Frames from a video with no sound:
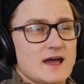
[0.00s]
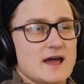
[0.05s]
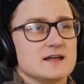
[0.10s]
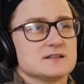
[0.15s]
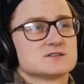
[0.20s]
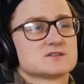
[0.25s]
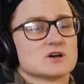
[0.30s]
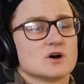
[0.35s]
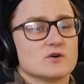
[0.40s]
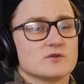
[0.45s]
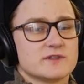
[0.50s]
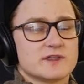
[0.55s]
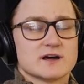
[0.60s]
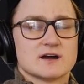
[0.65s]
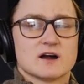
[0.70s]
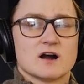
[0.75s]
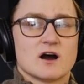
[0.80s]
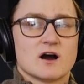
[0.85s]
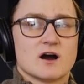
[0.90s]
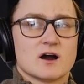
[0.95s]
And so
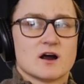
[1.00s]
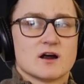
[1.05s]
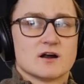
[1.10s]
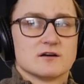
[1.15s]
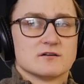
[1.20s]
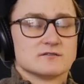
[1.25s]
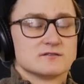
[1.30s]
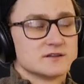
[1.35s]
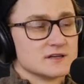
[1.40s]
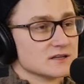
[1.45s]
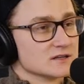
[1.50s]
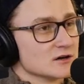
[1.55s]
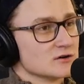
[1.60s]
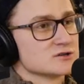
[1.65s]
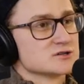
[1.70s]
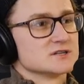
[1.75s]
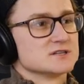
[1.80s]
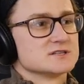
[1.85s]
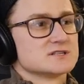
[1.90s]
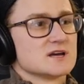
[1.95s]
there are
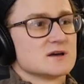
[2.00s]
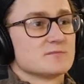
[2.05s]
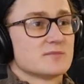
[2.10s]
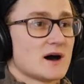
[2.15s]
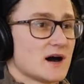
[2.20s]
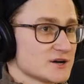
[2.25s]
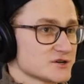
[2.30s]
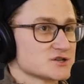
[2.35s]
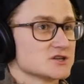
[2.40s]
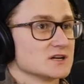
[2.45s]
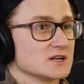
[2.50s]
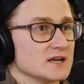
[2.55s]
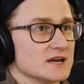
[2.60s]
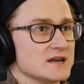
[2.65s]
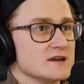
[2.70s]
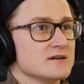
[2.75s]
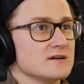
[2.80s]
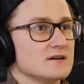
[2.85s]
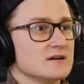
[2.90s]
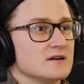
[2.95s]
theologians that
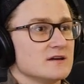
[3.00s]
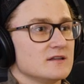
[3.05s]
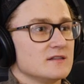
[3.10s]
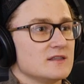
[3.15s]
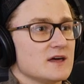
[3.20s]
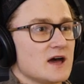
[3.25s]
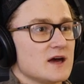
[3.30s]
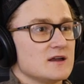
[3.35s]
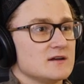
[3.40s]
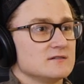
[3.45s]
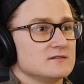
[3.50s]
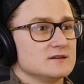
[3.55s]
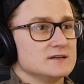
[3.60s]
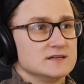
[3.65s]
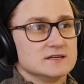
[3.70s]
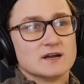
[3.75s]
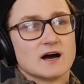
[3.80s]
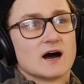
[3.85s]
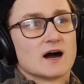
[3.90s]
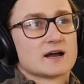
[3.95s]
postulate that
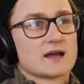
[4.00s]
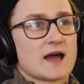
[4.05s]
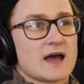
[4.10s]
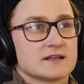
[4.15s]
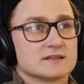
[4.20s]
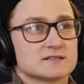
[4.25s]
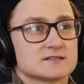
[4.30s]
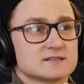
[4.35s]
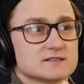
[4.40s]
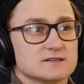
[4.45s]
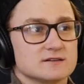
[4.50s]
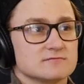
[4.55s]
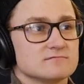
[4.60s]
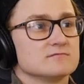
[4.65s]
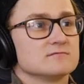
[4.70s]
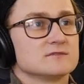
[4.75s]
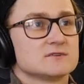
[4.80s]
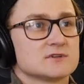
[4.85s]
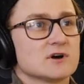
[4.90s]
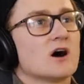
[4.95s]
Enoch had s-
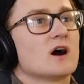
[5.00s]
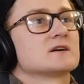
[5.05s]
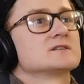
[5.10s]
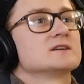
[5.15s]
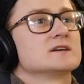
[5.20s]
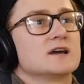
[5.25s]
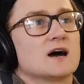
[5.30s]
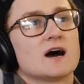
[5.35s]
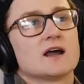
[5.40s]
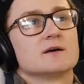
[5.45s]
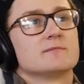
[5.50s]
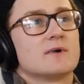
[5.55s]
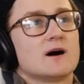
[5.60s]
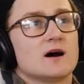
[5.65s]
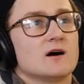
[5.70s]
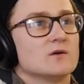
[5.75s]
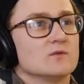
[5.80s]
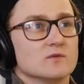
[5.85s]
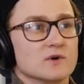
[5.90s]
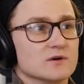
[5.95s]
talked to God
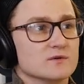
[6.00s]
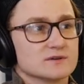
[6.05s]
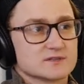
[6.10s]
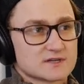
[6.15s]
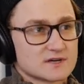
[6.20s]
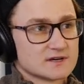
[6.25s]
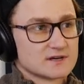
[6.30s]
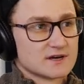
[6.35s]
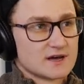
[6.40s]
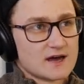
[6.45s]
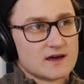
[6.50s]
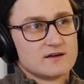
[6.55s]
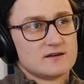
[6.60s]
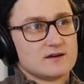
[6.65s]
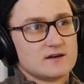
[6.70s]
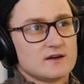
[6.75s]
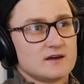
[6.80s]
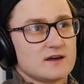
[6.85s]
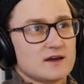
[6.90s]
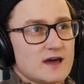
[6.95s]
about what was going to
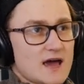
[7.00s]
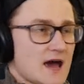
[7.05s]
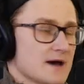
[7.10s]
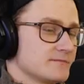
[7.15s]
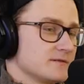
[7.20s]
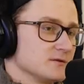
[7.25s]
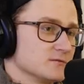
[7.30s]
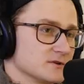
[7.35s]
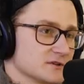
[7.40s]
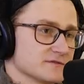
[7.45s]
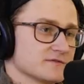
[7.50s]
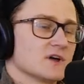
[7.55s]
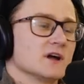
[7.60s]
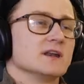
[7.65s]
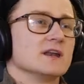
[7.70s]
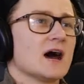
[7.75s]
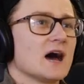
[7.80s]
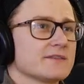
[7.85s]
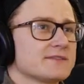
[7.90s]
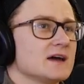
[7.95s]
happen with the
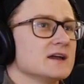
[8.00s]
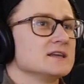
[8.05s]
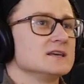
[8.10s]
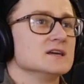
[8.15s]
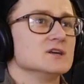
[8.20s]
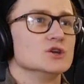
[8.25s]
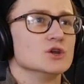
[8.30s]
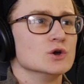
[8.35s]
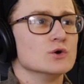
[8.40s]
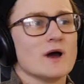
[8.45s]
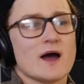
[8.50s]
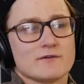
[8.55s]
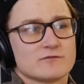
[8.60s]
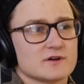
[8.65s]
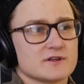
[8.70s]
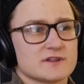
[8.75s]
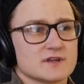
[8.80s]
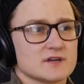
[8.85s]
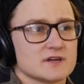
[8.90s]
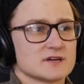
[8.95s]
flood. Not that he knew
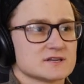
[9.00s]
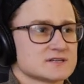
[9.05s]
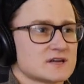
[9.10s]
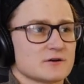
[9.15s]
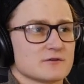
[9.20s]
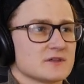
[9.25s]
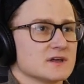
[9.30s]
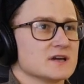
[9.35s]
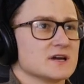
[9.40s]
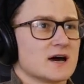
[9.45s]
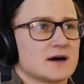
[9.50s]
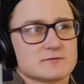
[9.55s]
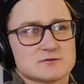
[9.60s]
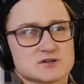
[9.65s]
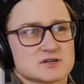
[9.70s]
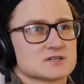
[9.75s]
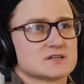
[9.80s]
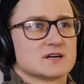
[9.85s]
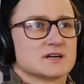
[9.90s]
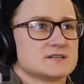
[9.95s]
everything, because I don't mm-hmm. think God
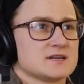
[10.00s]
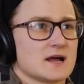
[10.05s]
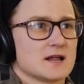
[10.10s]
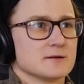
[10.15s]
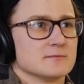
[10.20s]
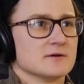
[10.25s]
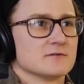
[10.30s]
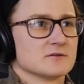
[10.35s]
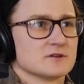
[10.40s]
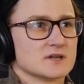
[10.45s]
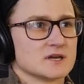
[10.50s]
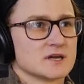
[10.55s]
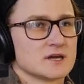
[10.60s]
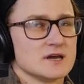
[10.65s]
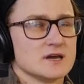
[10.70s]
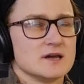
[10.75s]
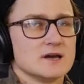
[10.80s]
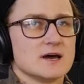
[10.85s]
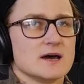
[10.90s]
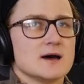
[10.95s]
was just going to tell him everything,
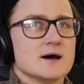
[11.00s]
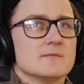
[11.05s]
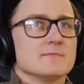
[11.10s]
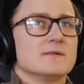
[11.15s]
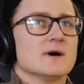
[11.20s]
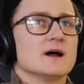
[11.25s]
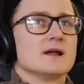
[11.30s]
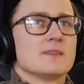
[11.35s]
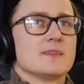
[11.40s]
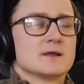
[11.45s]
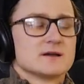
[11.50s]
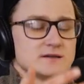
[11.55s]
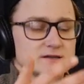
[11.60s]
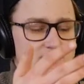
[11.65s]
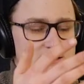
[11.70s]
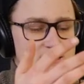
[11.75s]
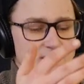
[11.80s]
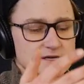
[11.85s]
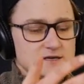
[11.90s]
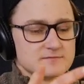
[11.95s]
but
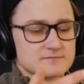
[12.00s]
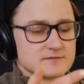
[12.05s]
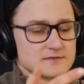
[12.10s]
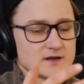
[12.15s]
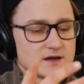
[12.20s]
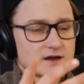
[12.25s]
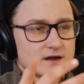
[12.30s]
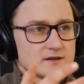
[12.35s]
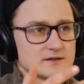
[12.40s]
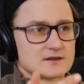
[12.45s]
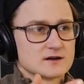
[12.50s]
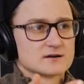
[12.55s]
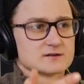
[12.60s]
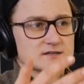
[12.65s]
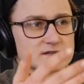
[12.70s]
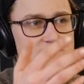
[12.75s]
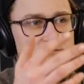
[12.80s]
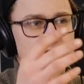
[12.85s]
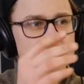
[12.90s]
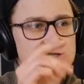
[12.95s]
he right.
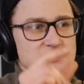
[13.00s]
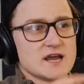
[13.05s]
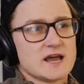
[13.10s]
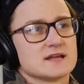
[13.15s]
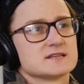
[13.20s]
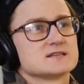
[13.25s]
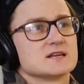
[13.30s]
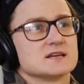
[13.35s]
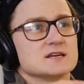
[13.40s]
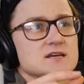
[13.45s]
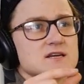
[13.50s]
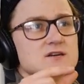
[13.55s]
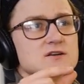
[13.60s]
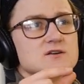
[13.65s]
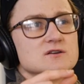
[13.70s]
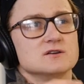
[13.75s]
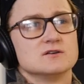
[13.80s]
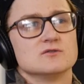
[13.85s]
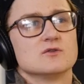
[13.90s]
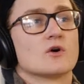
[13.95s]
there's a chance that he
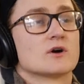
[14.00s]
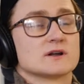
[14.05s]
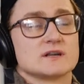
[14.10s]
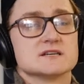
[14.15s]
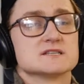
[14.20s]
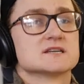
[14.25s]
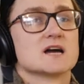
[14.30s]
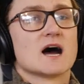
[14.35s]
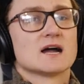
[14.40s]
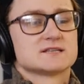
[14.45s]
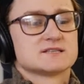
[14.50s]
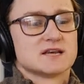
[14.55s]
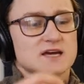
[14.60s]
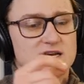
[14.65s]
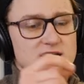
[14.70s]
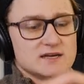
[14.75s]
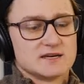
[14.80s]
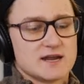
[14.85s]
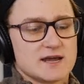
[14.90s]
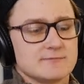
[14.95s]
knew, or at least God
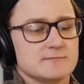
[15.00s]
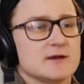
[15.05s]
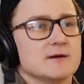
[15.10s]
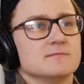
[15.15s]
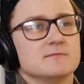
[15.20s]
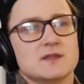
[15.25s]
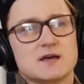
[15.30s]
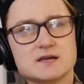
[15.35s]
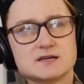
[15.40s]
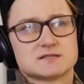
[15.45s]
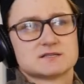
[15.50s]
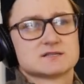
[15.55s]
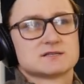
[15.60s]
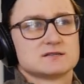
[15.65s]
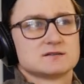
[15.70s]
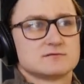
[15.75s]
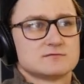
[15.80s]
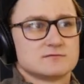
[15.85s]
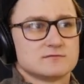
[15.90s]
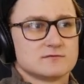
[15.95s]
said, "Name him
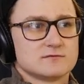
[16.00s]
this."